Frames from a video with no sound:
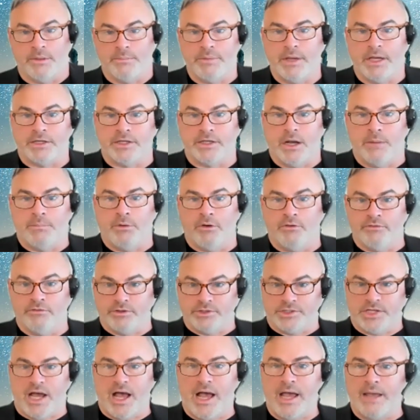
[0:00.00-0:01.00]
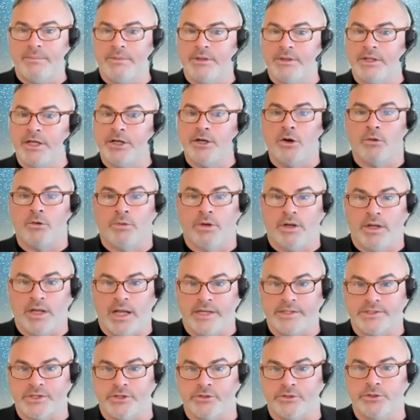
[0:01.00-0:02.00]
have picked up over time and they don't
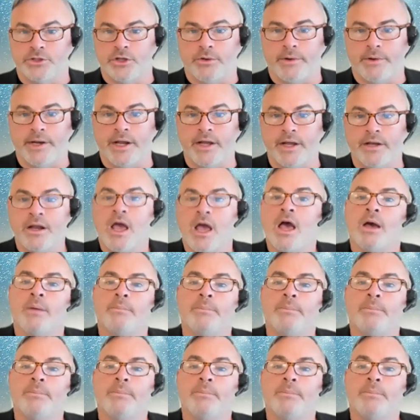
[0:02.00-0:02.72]
realize they're doing it,